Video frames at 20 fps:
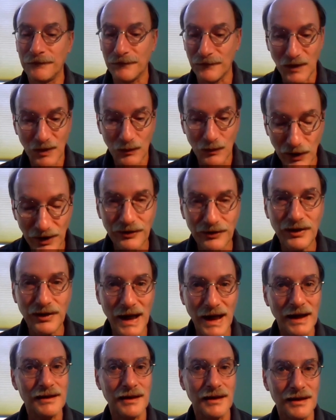With
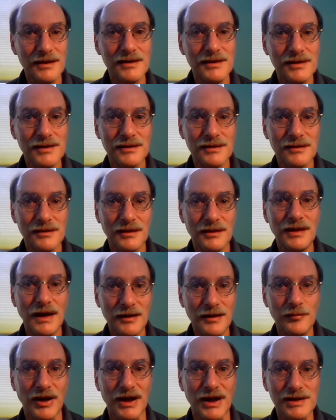that as the
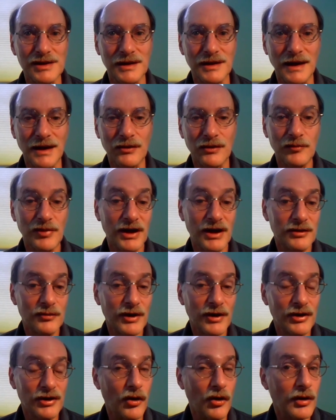database now, and by the
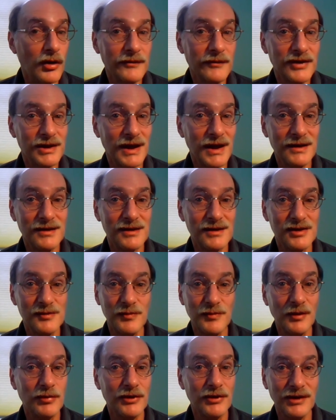way, all of the data is
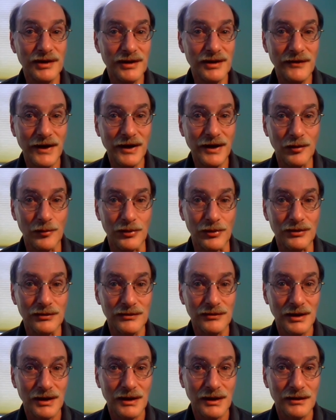publicly available.
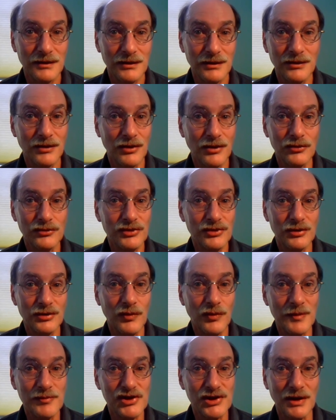You can go to the
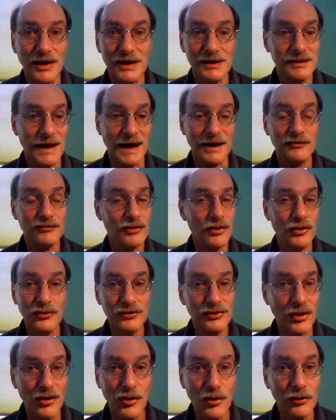website,
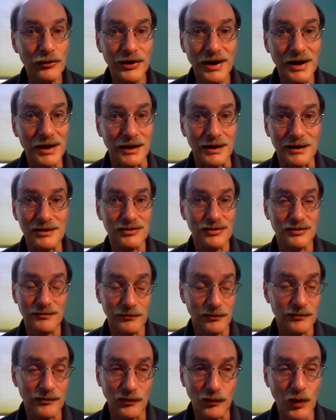download the whole thing. It's
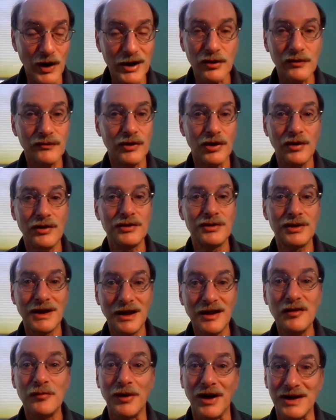way over 100
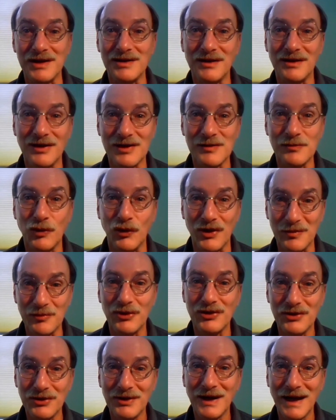gigabytes at this point,
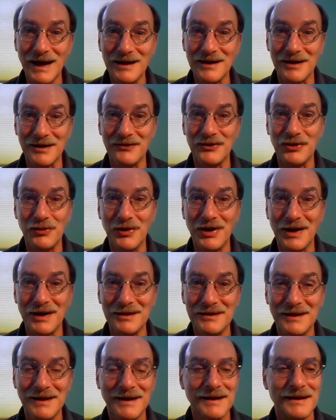but you can get it if you
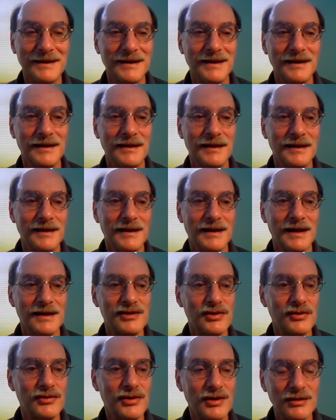want. And so